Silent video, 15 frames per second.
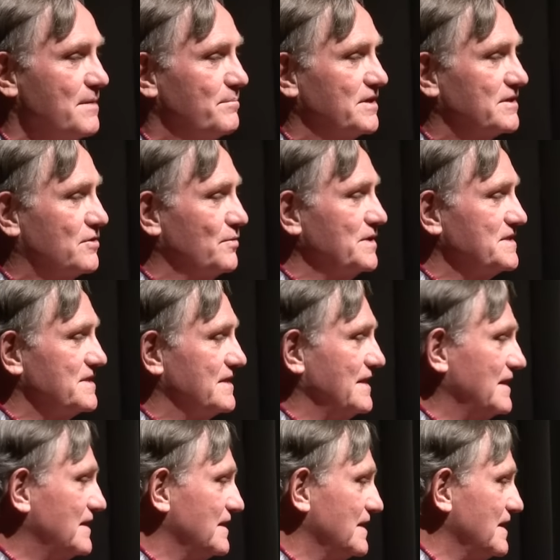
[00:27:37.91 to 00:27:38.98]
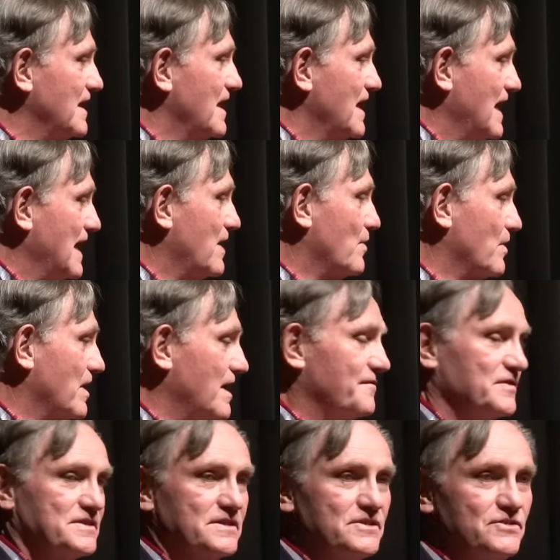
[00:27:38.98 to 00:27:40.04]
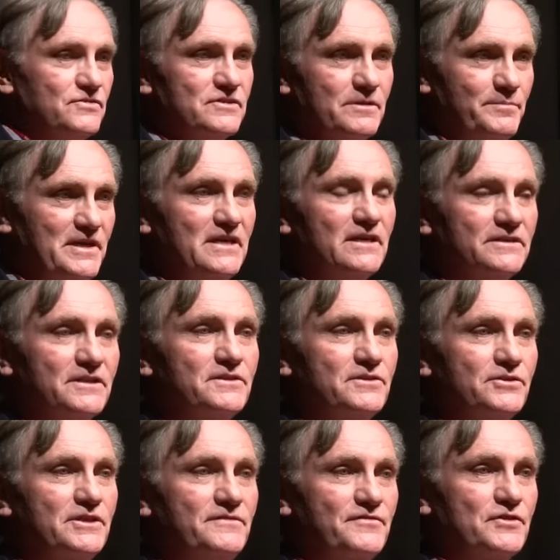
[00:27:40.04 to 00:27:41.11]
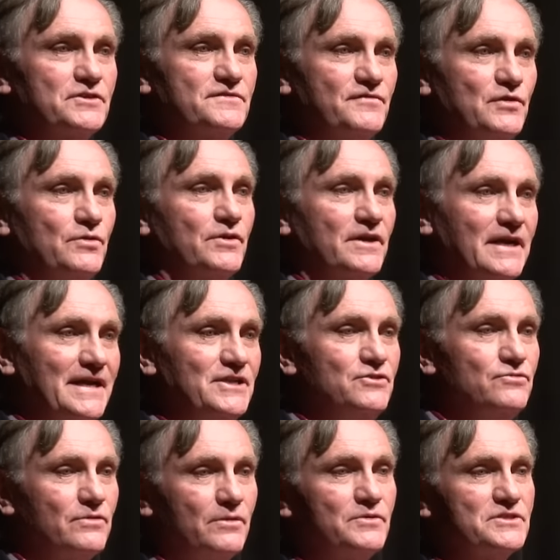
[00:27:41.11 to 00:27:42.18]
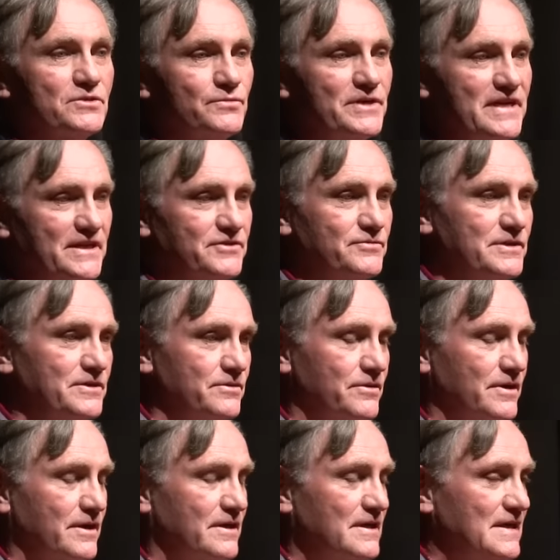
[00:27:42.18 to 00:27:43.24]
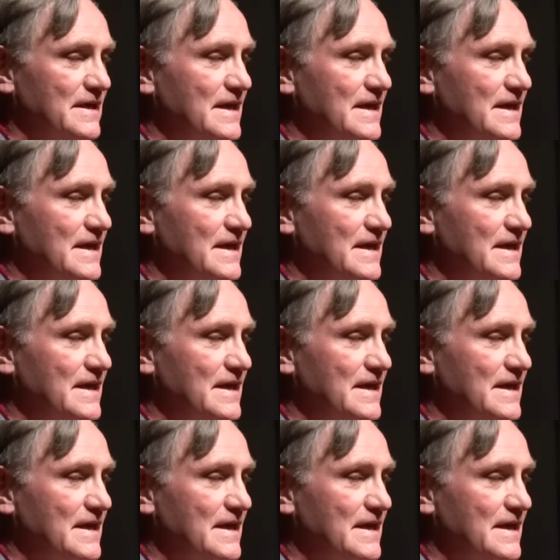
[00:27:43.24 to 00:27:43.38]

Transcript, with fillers: But coincidentally, our offices used to be on the 31st floor. I knew it was a reentry door